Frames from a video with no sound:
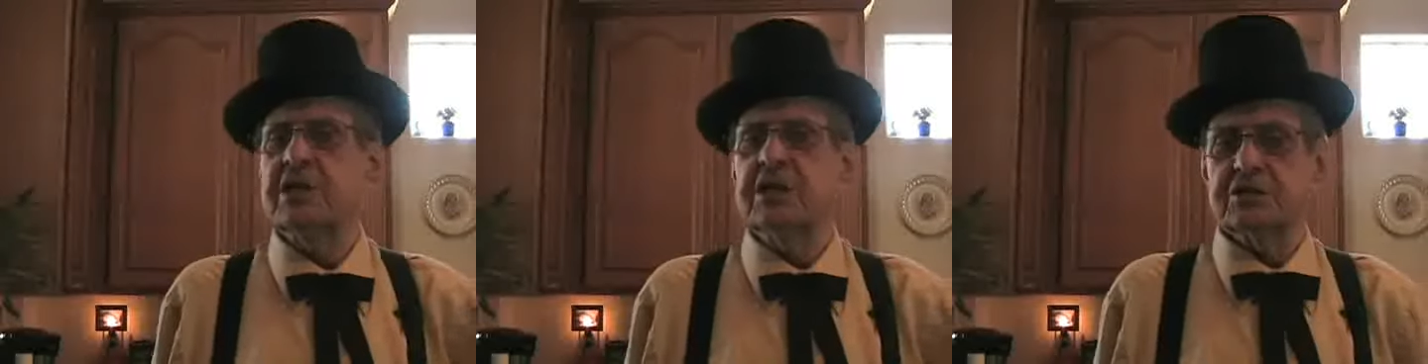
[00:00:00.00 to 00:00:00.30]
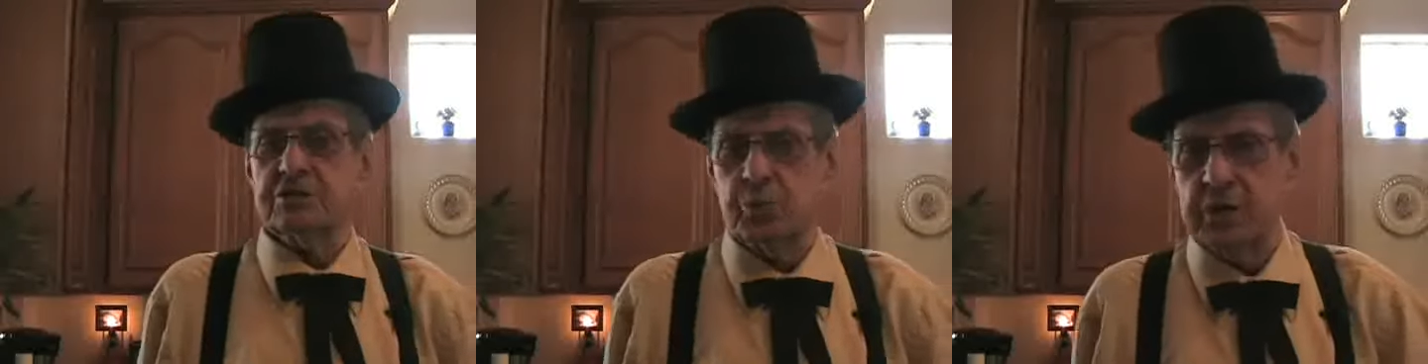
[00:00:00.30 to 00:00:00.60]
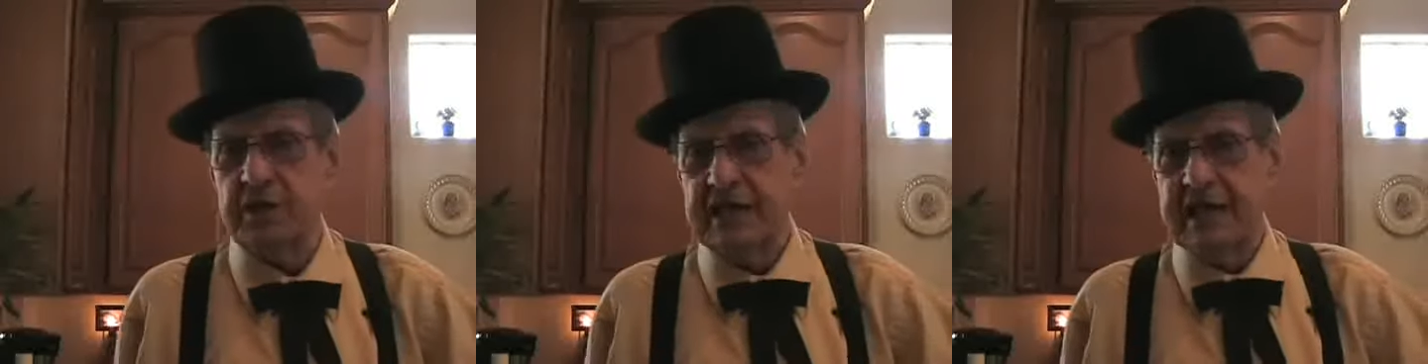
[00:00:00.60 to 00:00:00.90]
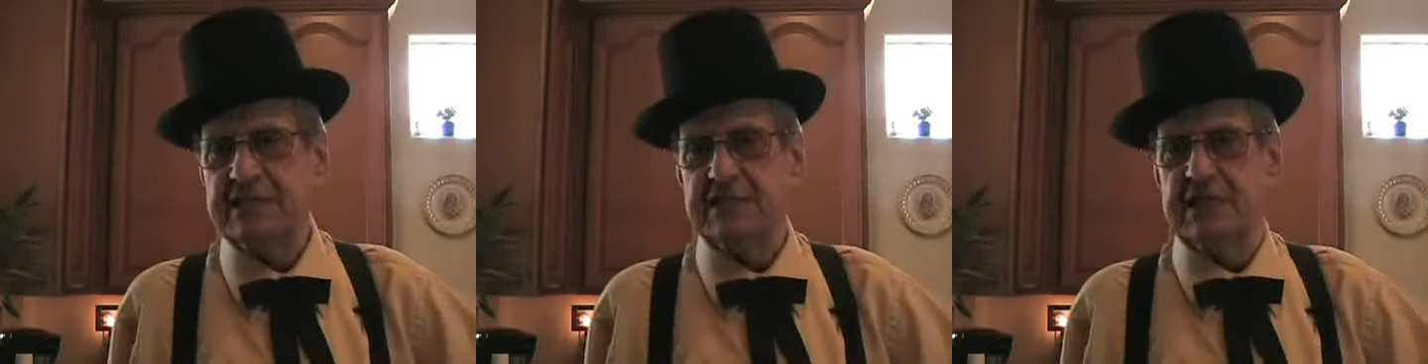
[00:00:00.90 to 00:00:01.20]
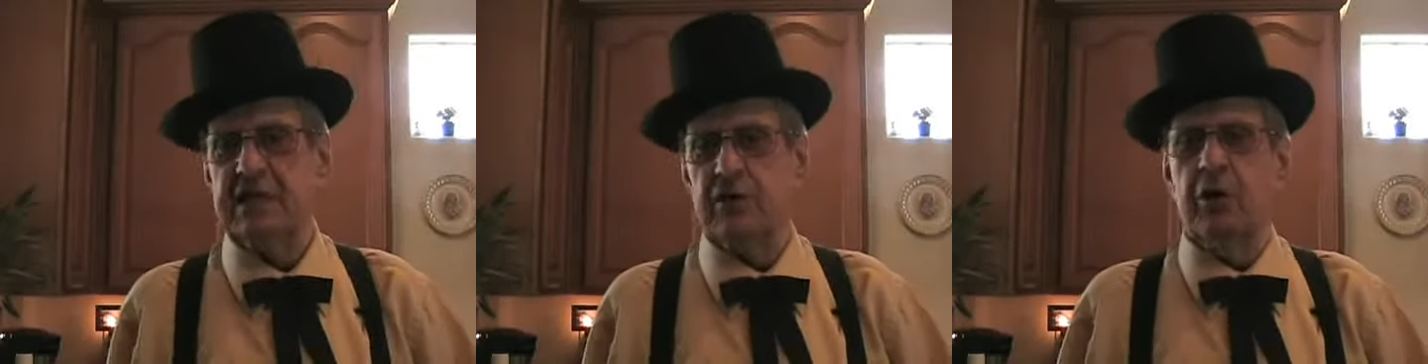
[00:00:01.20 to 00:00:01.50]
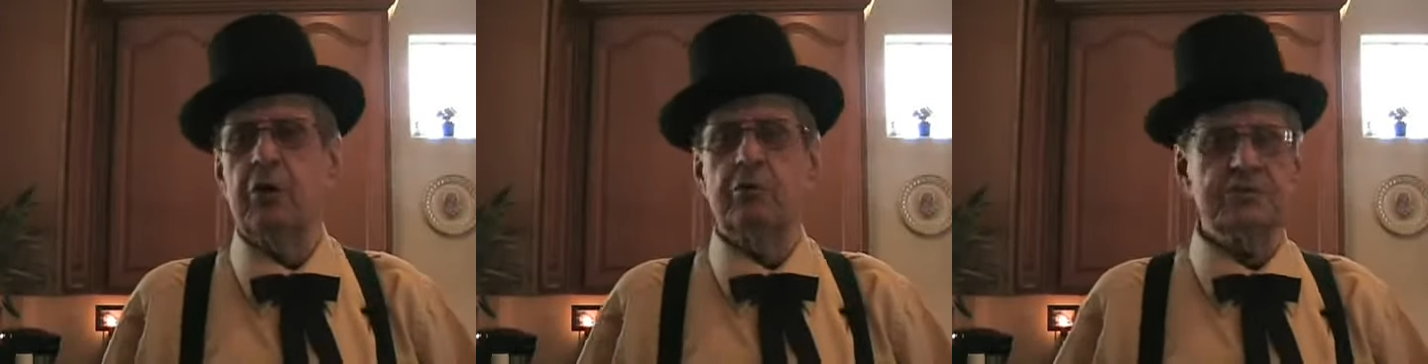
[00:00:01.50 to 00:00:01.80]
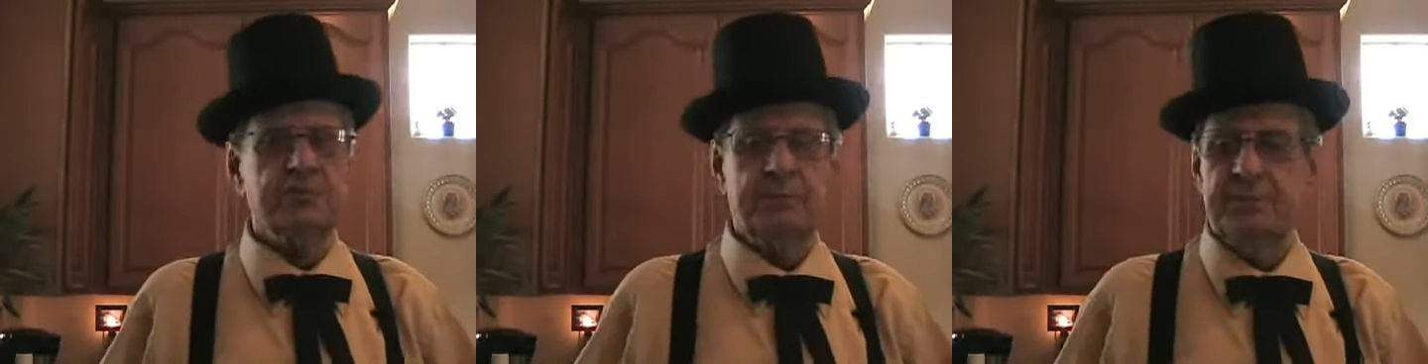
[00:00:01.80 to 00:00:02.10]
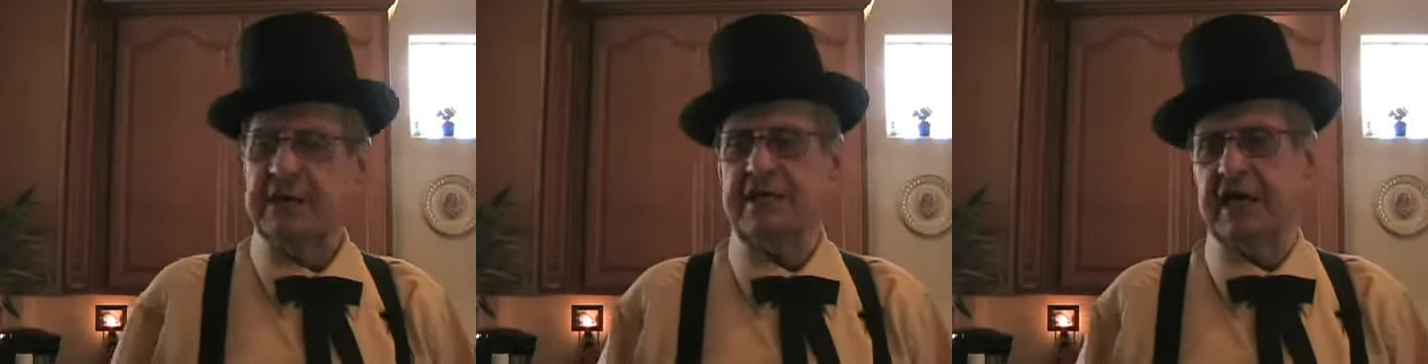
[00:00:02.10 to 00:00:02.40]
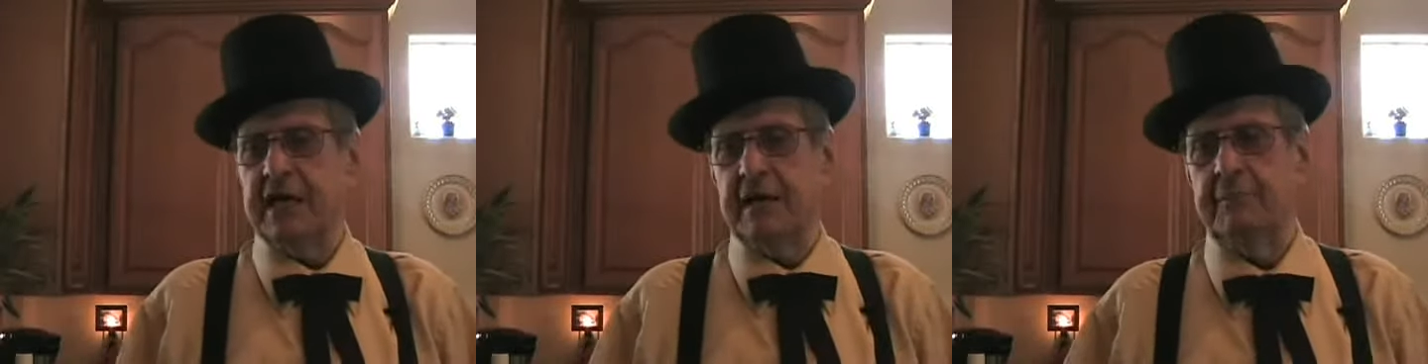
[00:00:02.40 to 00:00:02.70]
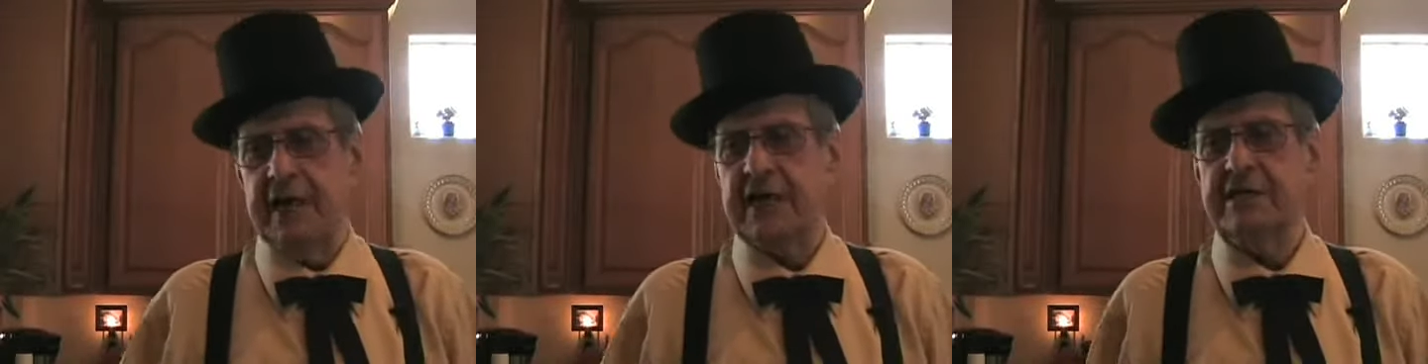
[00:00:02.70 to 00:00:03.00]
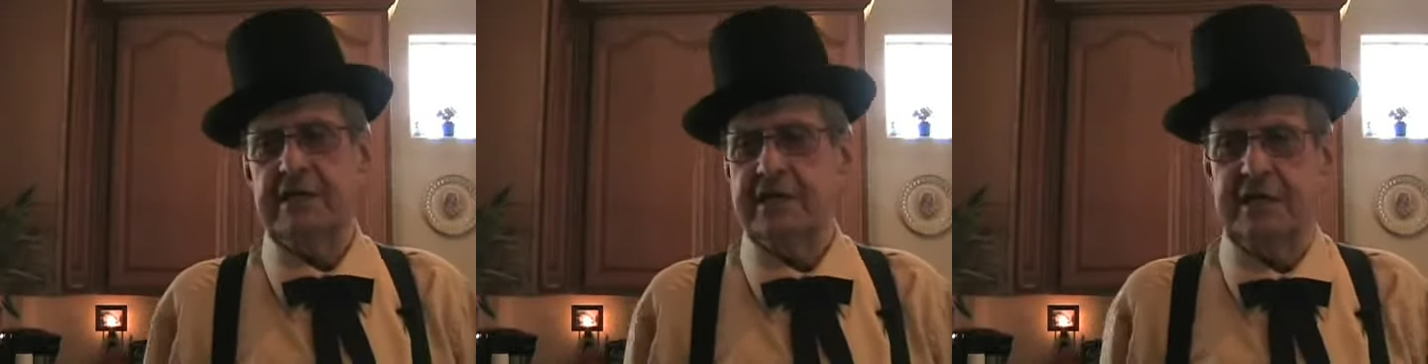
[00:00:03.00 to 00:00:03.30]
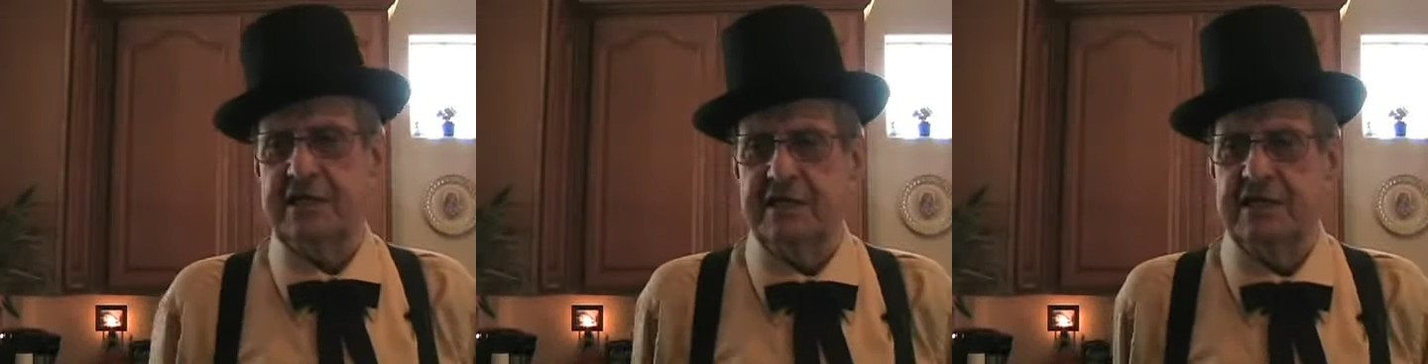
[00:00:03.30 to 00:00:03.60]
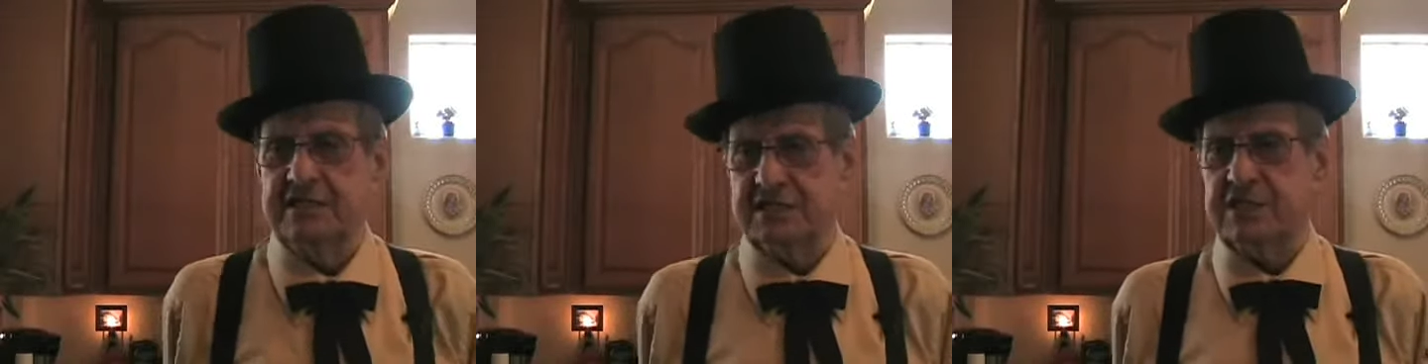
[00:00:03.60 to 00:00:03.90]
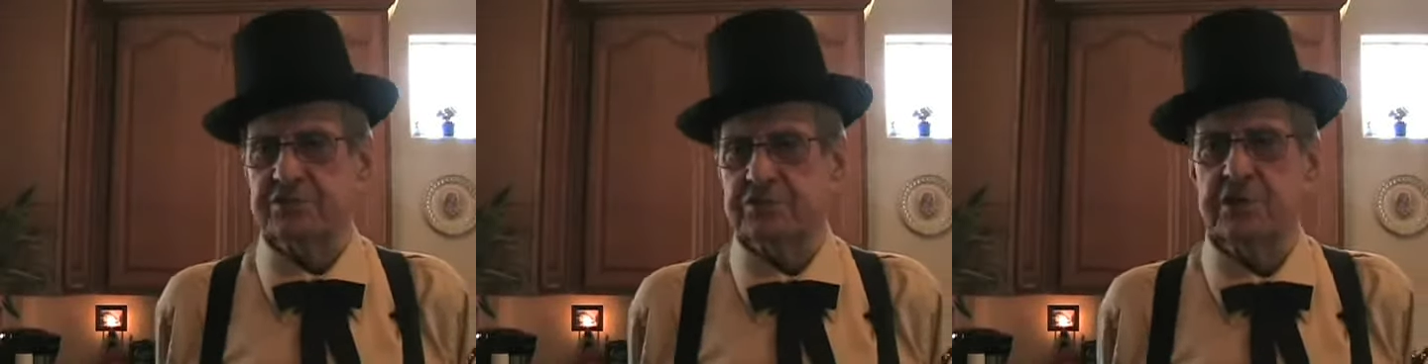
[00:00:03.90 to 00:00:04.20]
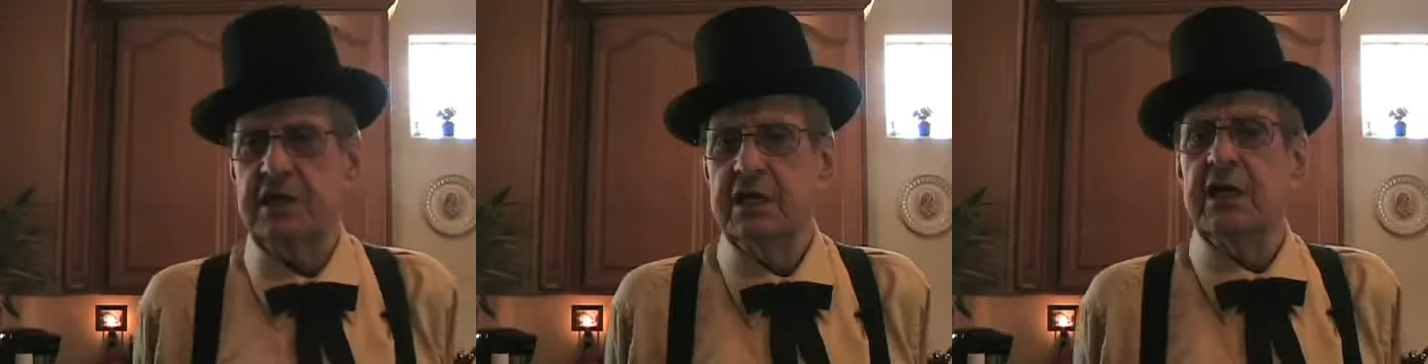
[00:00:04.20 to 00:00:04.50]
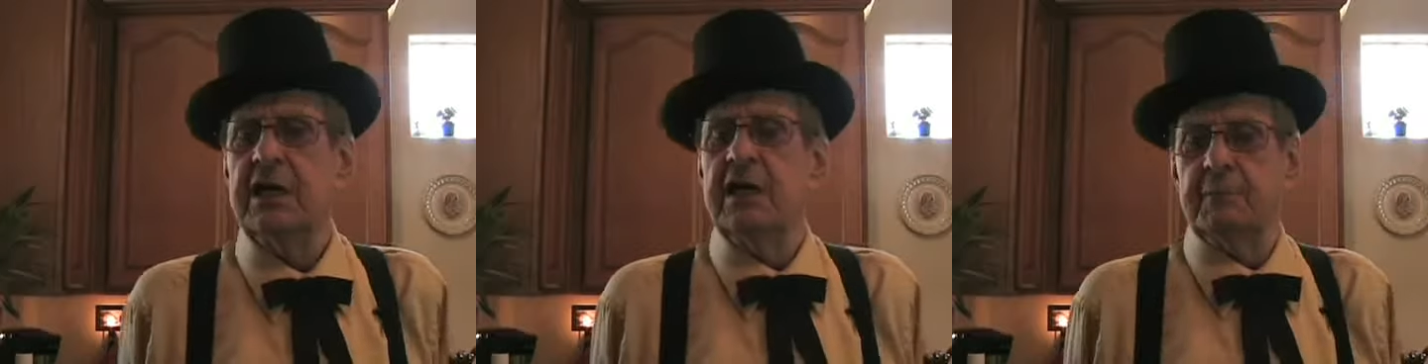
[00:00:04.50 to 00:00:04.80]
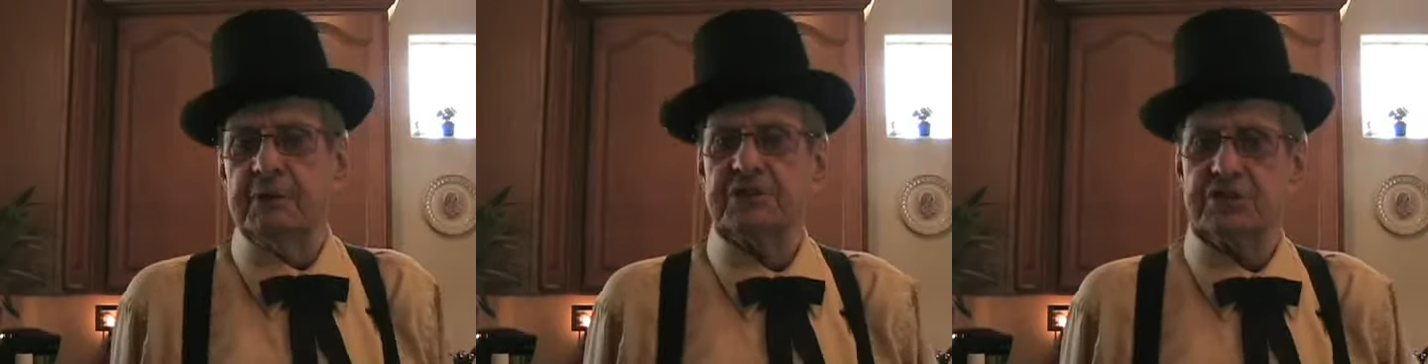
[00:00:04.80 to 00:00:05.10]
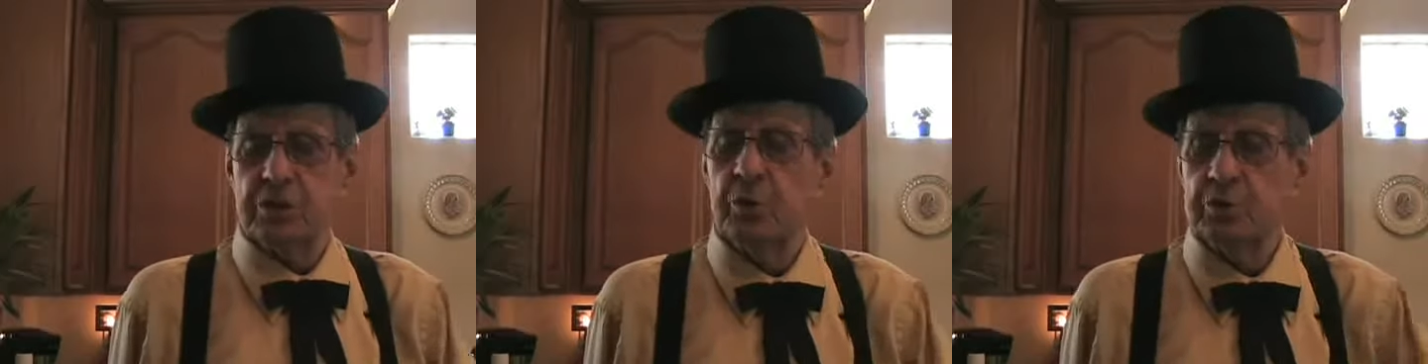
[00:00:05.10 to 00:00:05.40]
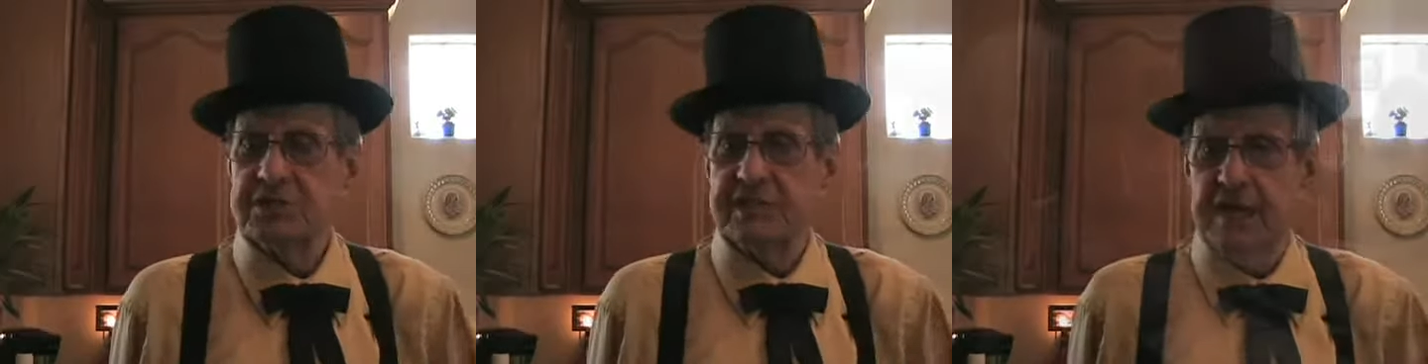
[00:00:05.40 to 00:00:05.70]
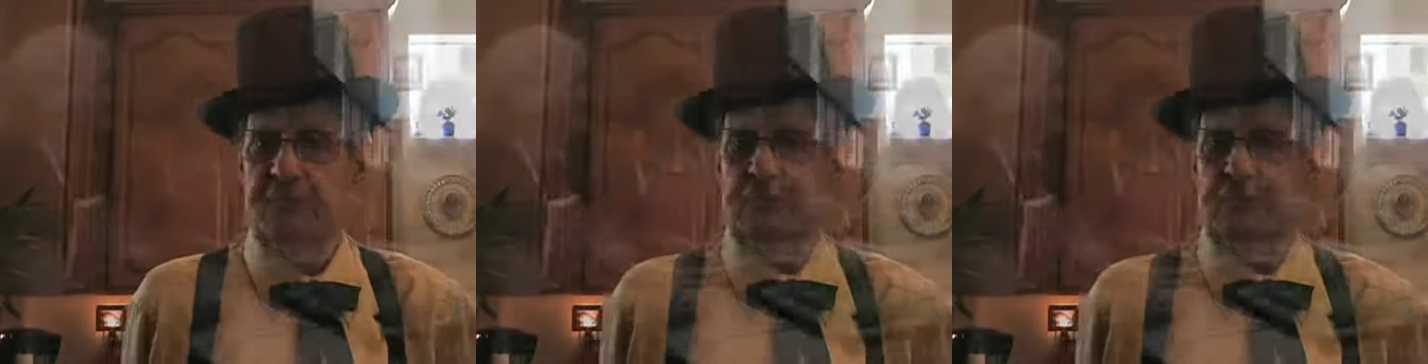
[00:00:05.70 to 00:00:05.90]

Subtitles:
square dancing, and all was big time back in the 19th century. But so was taffy